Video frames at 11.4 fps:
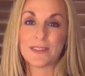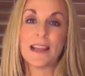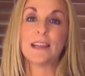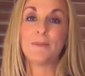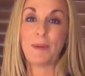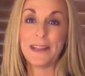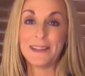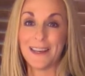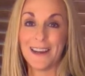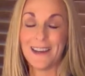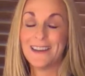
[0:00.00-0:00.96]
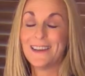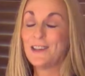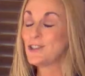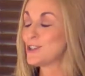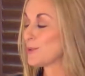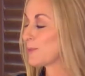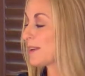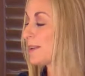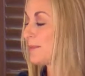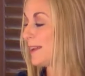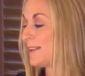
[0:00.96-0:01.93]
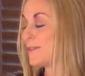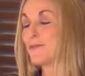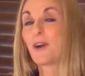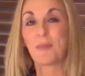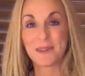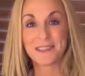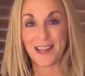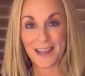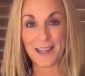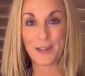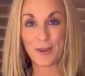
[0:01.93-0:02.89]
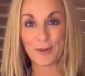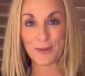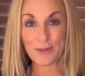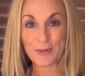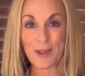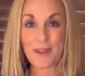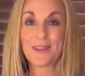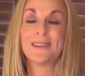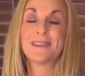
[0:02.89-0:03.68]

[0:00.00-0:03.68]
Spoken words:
celipita, she really meant vermicelli noodles with